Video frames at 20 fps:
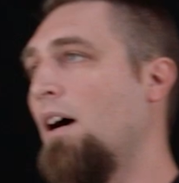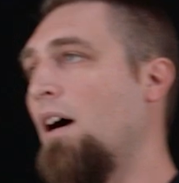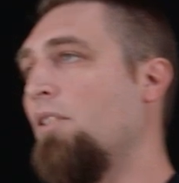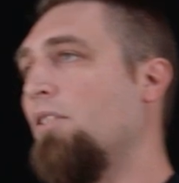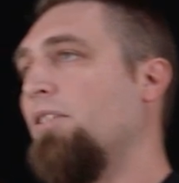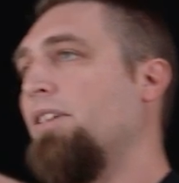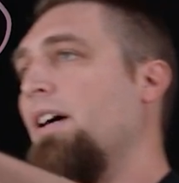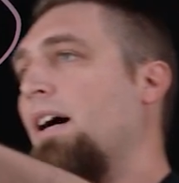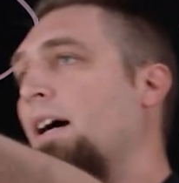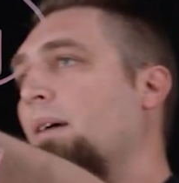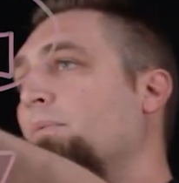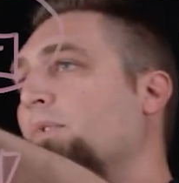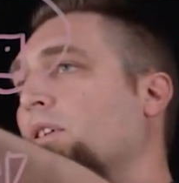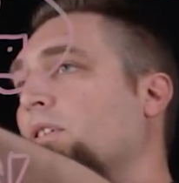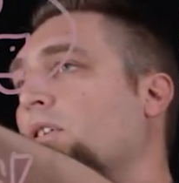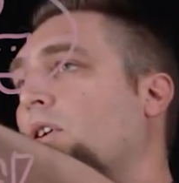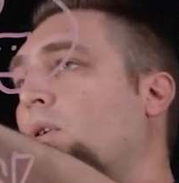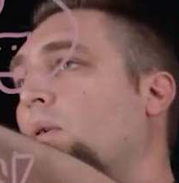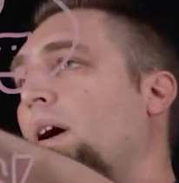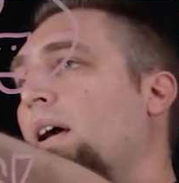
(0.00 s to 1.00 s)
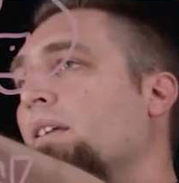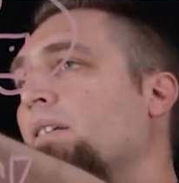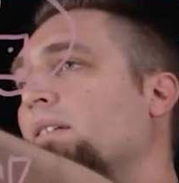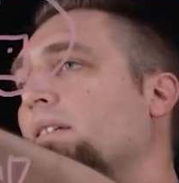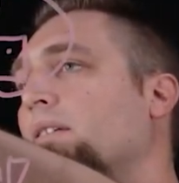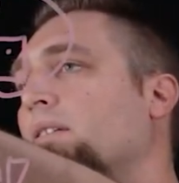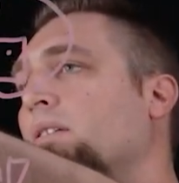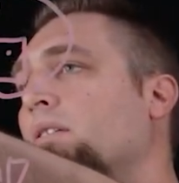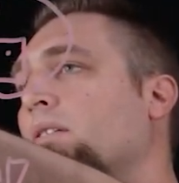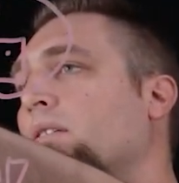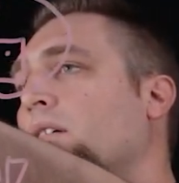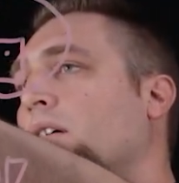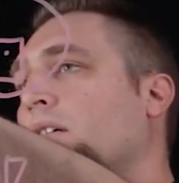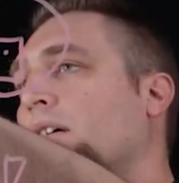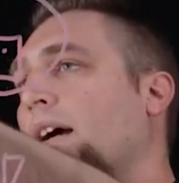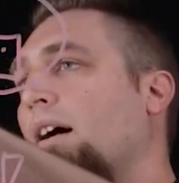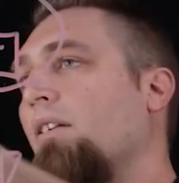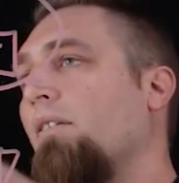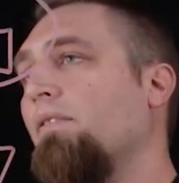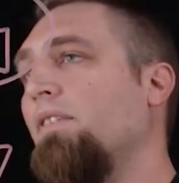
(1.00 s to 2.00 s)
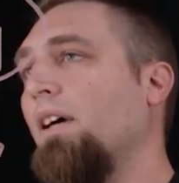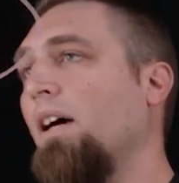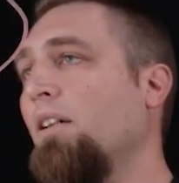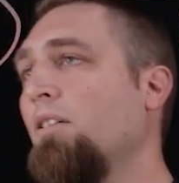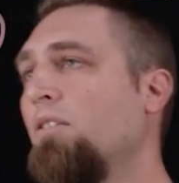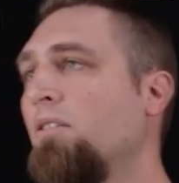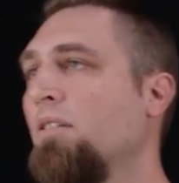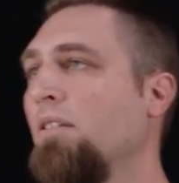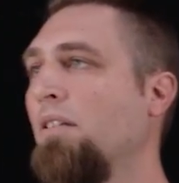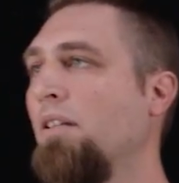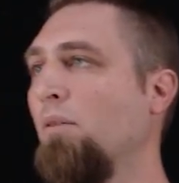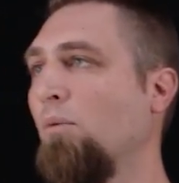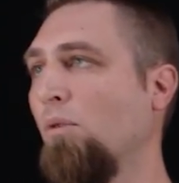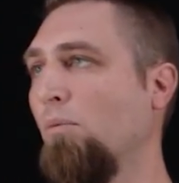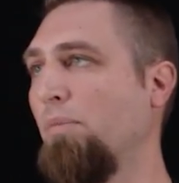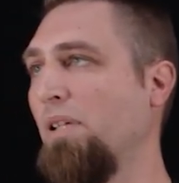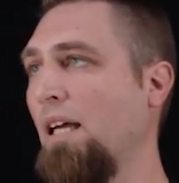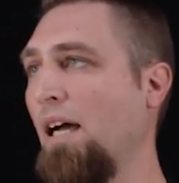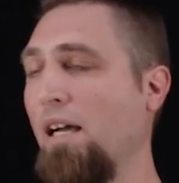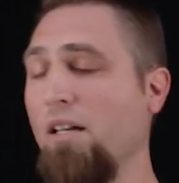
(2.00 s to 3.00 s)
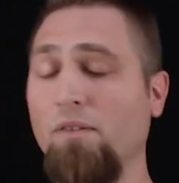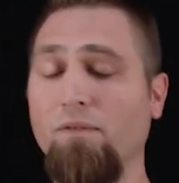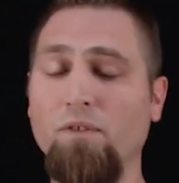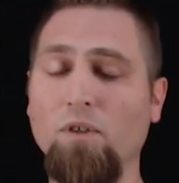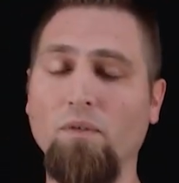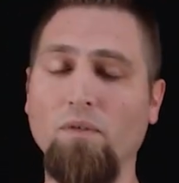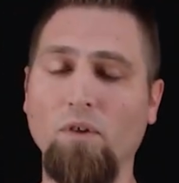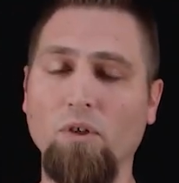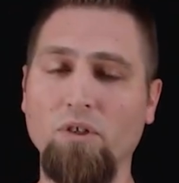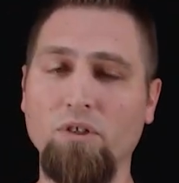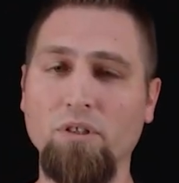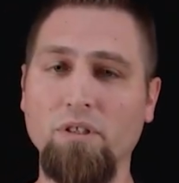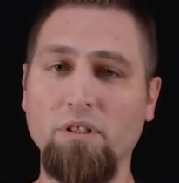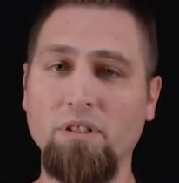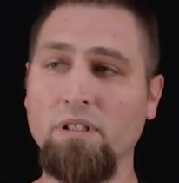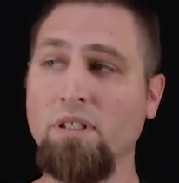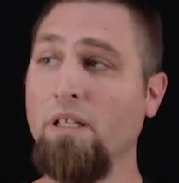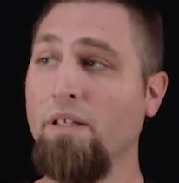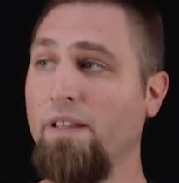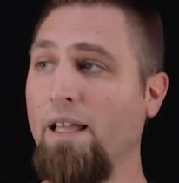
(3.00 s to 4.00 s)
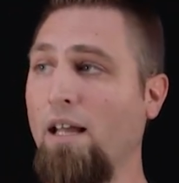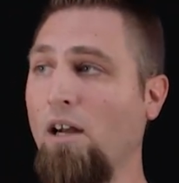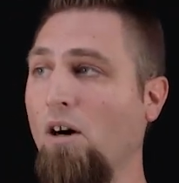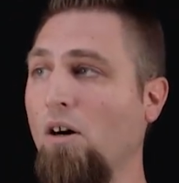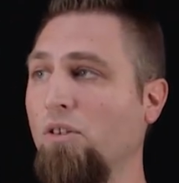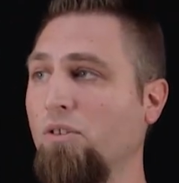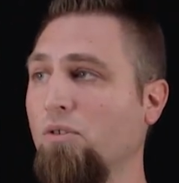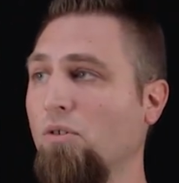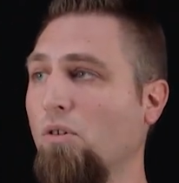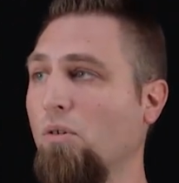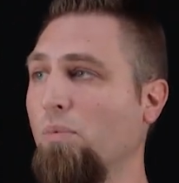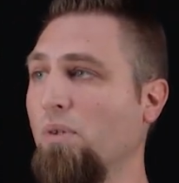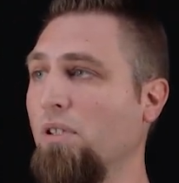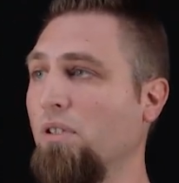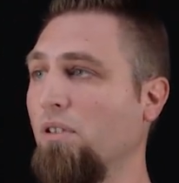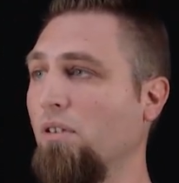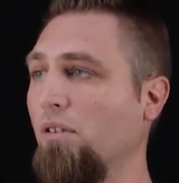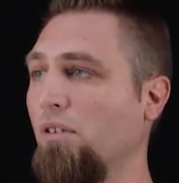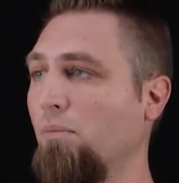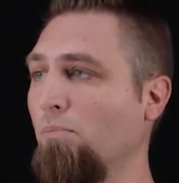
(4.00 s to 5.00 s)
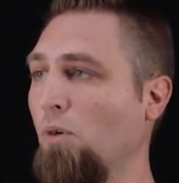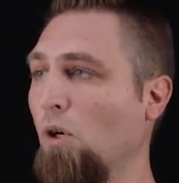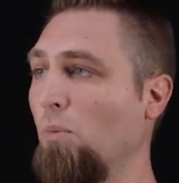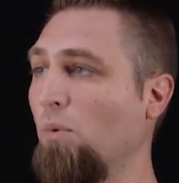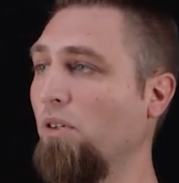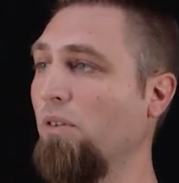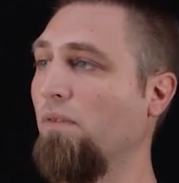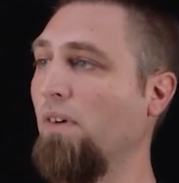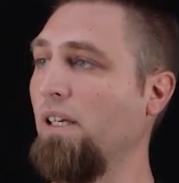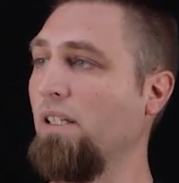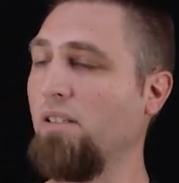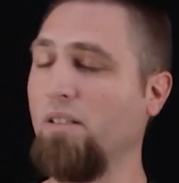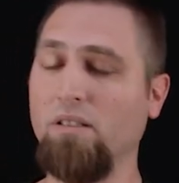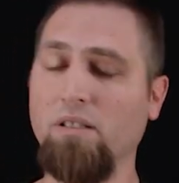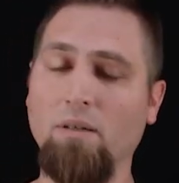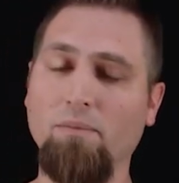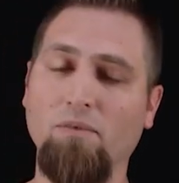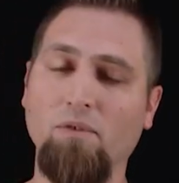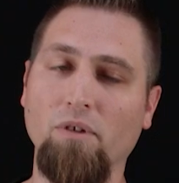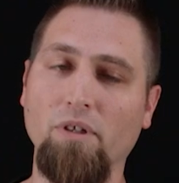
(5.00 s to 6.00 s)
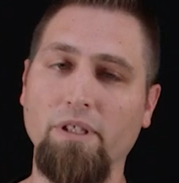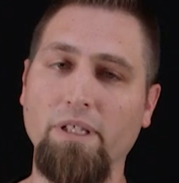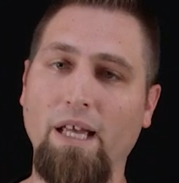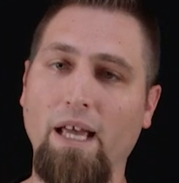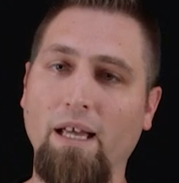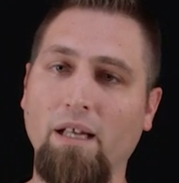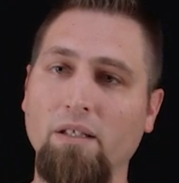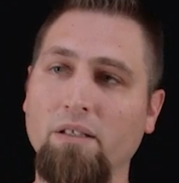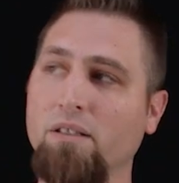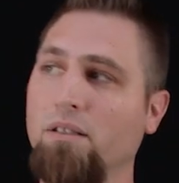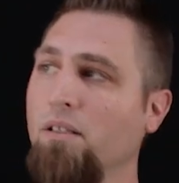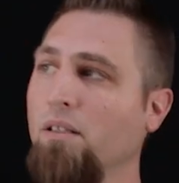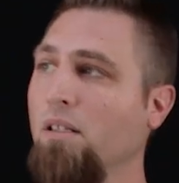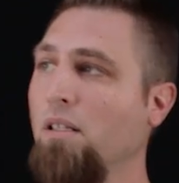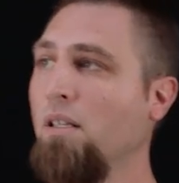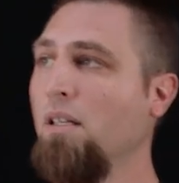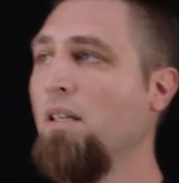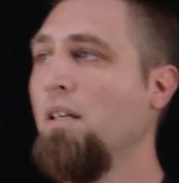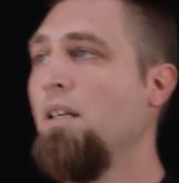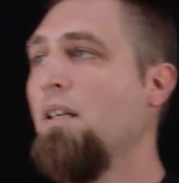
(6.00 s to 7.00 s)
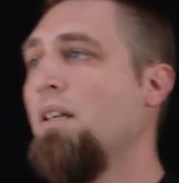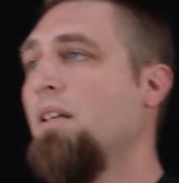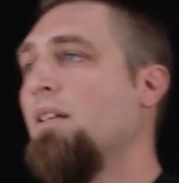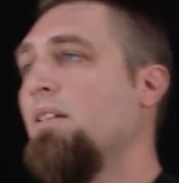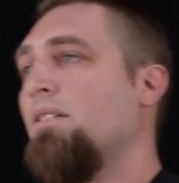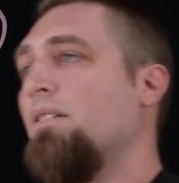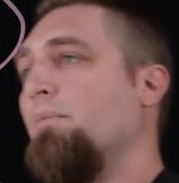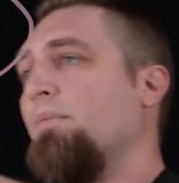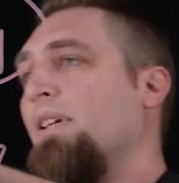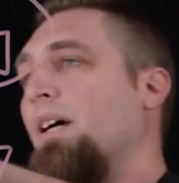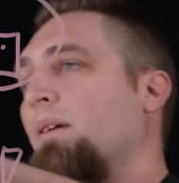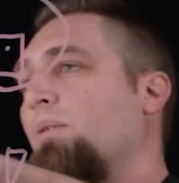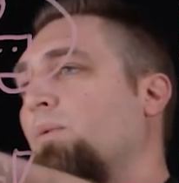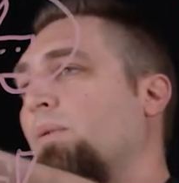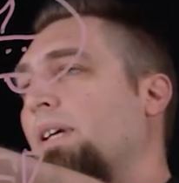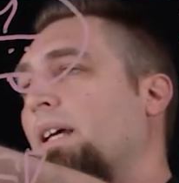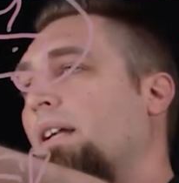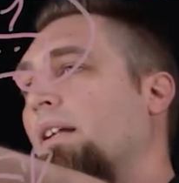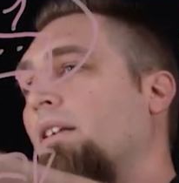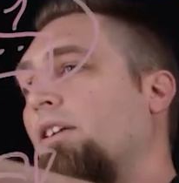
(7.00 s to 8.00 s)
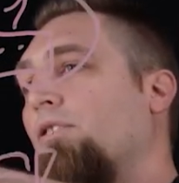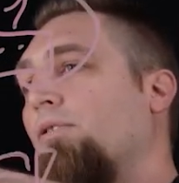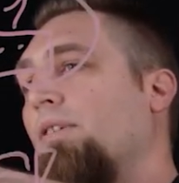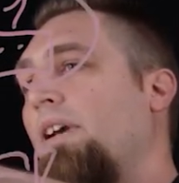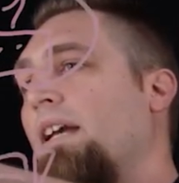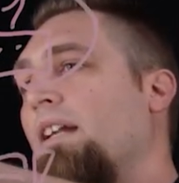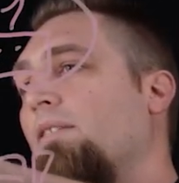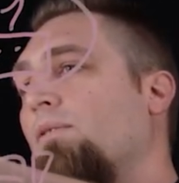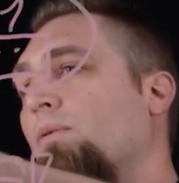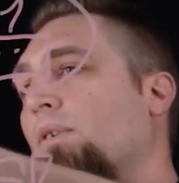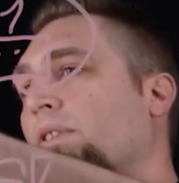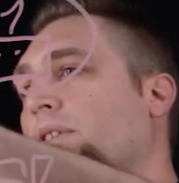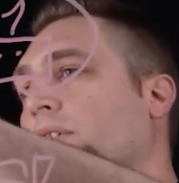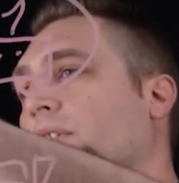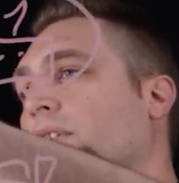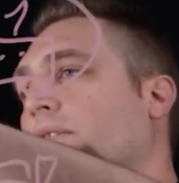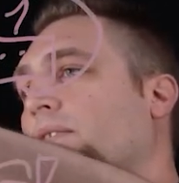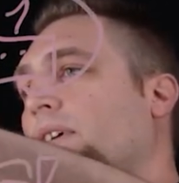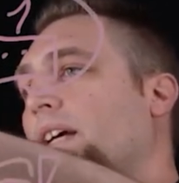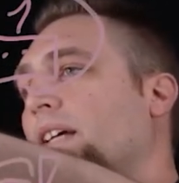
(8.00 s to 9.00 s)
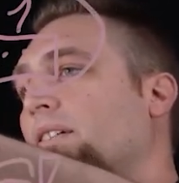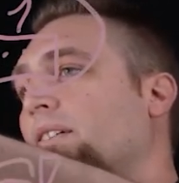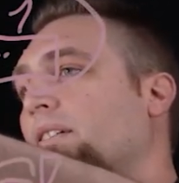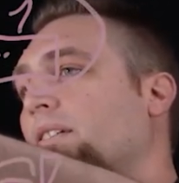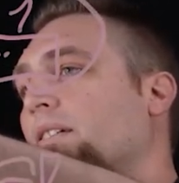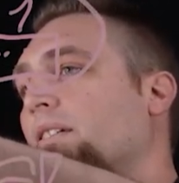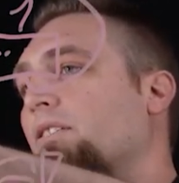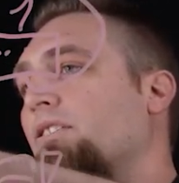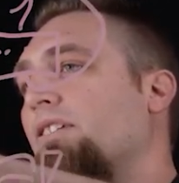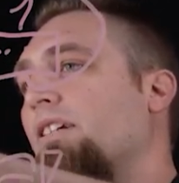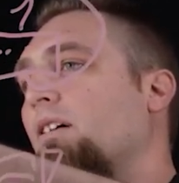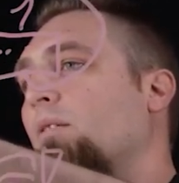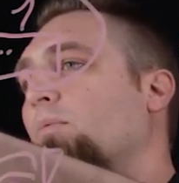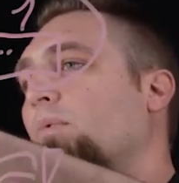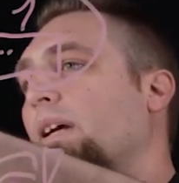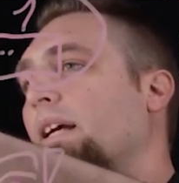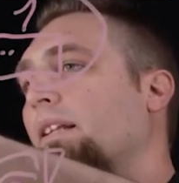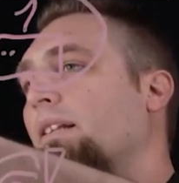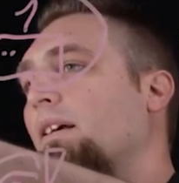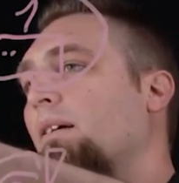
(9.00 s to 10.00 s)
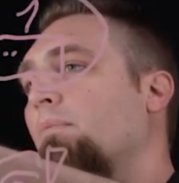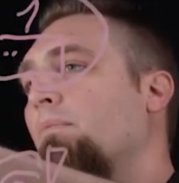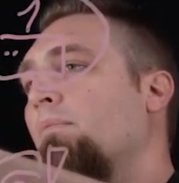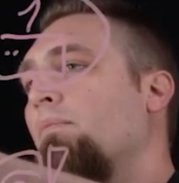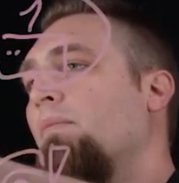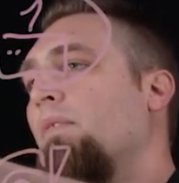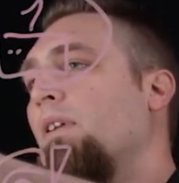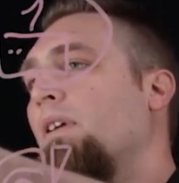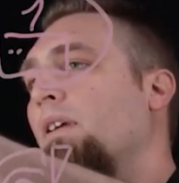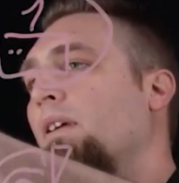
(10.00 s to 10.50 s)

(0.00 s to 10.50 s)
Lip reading: Other times, our OSs are out of touch and we're behind a few versions. That also opens our mobile devices up for attacks. Sometimes we get creative with our devices and jailbreak them.